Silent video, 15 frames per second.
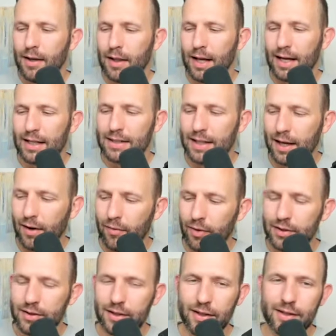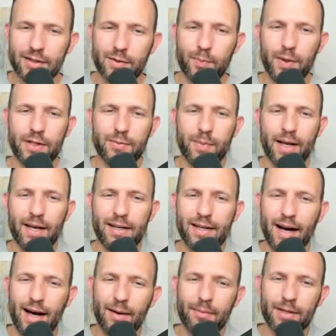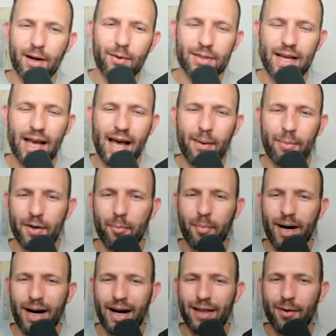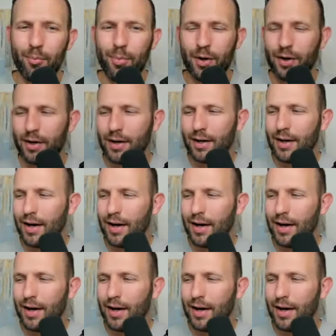like I said, I've listened to the speech many times. I was happy to buy the book.